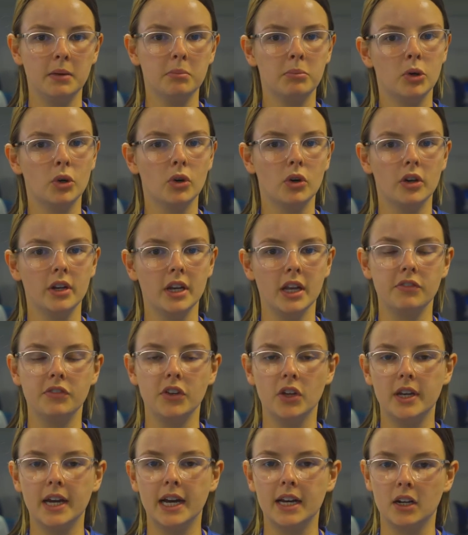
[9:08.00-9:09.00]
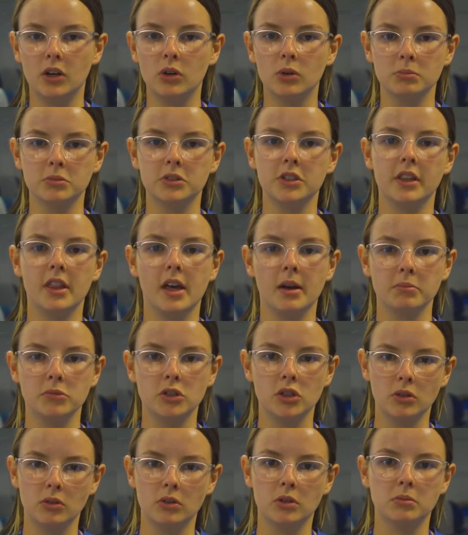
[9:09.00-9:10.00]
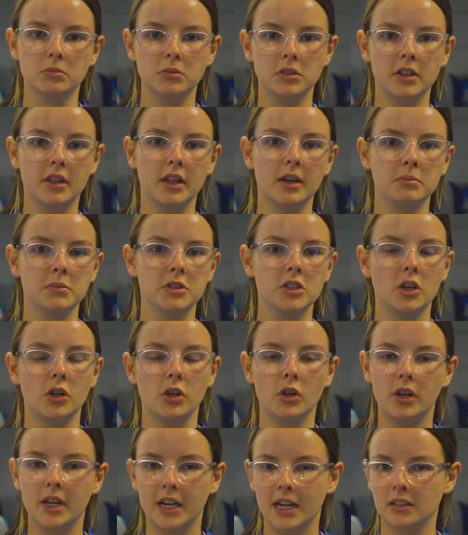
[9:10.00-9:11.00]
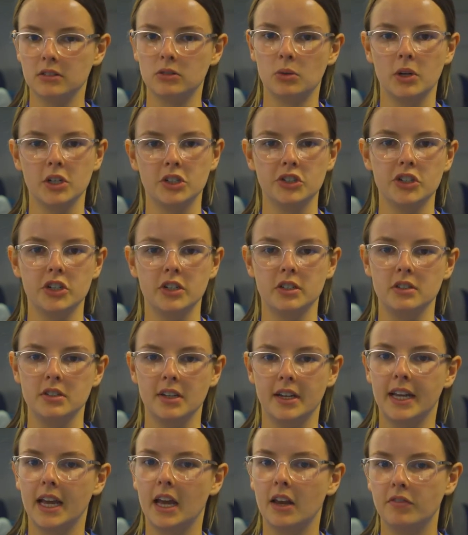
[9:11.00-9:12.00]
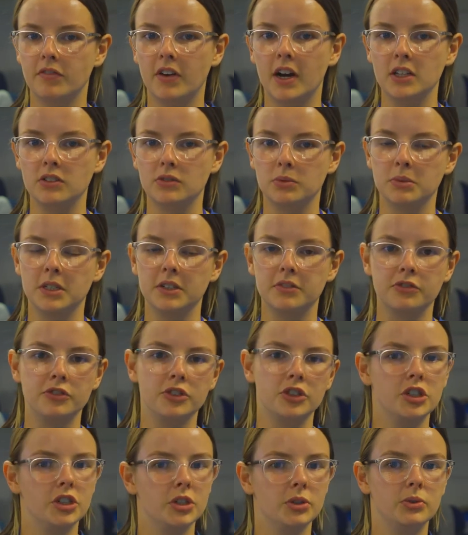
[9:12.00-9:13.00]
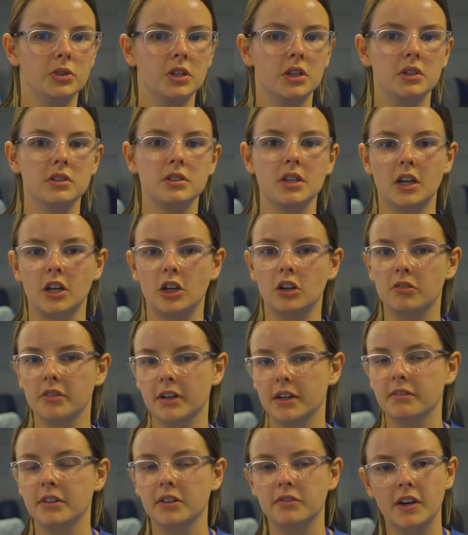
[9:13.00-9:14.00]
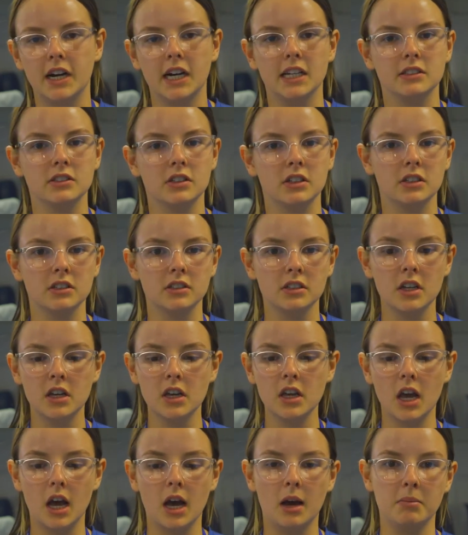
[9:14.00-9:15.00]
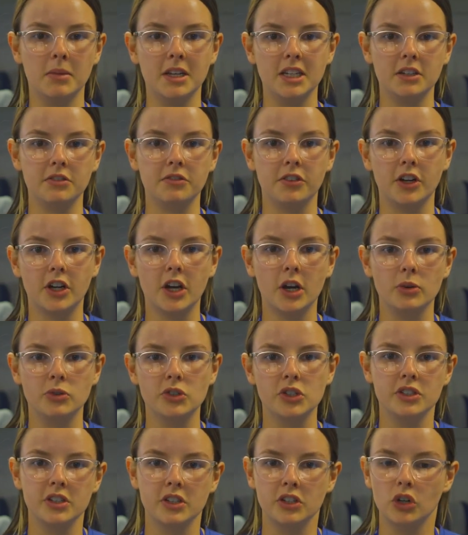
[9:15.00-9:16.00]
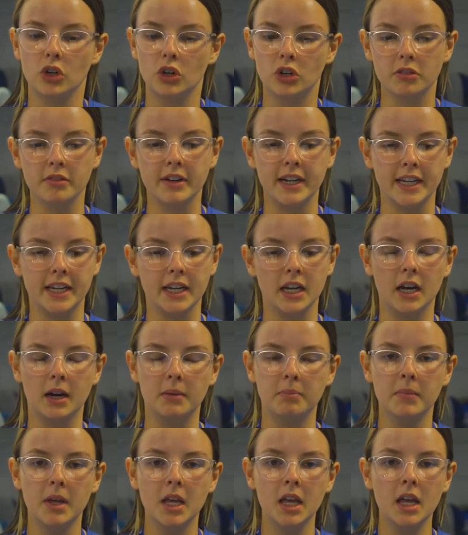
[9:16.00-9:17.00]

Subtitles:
important if you can come to them so you can ask questions and get advice from different tutors and career advisors and different coaches in your curriculum.